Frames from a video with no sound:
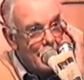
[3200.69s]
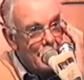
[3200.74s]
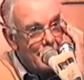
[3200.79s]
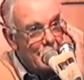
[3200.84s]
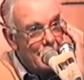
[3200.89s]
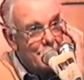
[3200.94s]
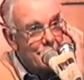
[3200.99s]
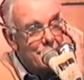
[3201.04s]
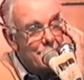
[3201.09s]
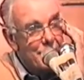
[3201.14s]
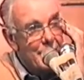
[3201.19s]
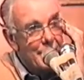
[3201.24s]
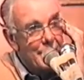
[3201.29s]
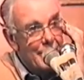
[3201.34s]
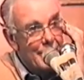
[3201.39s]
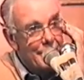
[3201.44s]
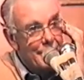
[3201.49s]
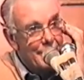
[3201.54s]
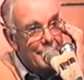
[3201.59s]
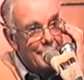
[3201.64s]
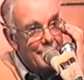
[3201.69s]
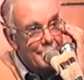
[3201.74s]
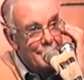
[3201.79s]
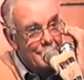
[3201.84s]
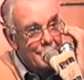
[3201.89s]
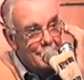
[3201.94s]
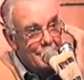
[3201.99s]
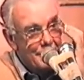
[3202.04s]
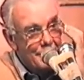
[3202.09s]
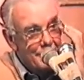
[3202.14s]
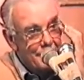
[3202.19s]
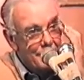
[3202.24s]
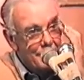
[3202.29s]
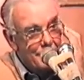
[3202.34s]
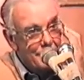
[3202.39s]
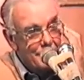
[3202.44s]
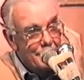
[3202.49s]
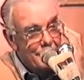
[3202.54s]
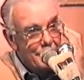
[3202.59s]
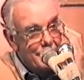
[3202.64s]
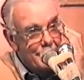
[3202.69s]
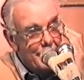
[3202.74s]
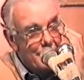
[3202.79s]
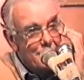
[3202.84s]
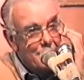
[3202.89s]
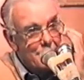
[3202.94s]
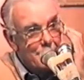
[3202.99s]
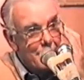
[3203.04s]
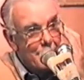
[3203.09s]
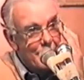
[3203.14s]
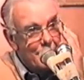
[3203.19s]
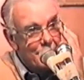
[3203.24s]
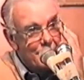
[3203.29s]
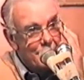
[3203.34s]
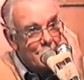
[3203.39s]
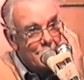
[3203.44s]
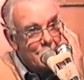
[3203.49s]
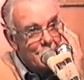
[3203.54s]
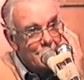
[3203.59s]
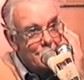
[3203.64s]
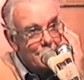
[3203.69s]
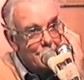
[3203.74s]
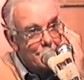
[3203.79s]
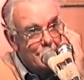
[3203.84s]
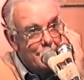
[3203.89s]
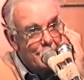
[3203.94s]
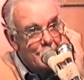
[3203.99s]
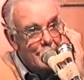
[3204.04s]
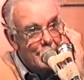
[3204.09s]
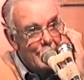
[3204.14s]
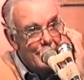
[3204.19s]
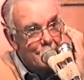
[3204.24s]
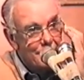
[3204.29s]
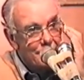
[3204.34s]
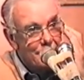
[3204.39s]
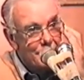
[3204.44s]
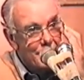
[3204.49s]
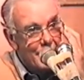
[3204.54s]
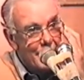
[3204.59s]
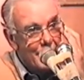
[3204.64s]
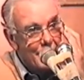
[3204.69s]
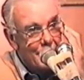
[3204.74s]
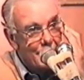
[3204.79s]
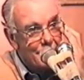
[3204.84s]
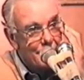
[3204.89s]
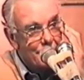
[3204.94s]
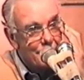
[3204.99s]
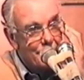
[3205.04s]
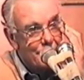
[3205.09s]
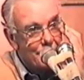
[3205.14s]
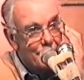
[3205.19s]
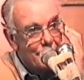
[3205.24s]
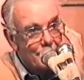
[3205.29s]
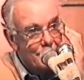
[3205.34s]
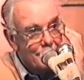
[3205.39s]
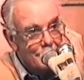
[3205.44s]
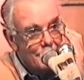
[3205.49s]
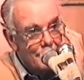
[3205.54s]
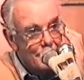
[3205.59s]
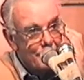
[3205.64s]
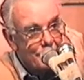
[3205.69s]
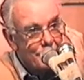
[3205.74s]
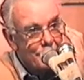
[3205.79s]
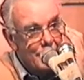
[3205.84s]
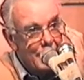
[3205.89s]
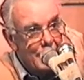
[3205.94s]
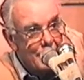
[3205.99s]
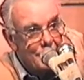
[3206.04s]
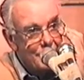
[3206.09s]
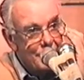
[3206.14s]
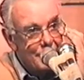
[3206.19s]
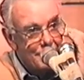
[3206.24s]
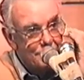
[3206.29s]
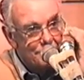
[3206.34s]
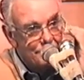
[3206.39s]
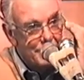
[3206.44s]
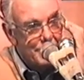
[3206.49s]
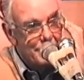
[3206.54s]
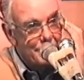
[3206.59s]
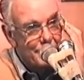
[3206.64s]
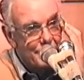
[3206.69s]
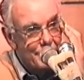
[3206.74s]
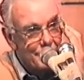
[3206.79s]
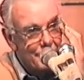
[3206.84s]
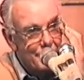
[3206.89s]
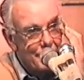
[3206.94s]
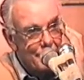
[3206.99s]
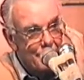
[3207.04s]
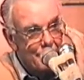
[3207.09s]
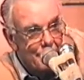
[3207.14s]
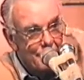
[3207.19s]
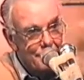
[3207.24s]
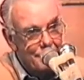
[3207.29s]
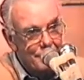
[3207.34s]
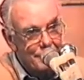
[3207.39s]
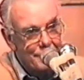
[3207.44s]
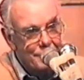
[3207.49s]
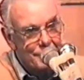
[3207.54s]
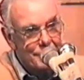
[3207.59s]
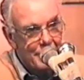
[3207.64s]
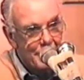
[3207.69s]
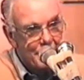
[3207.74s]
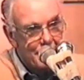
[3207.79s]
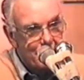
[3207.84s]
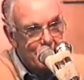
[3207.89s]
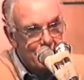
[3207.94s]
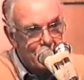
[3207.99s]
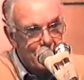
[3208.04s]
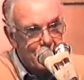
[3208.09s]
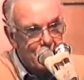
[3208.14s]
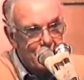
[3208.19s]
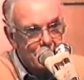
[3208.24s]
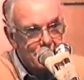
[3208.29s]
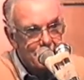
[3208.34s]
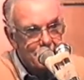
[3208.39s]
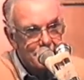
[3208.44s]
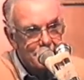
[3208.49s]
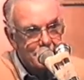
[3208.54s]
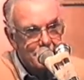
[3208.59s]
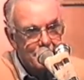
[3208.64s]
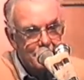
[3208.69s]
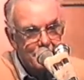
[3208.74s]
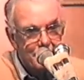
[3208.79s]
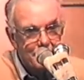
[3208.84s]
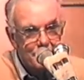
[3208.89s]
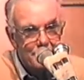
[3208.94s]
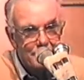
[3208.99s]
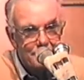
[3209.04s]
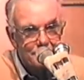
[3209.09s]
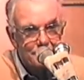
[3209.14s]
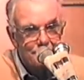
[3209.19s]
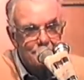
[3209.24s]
He has a son out here who is the technical manager of Michelin tyres for Australasia. In other words, the whole of Australia, New Zealand and God knows where.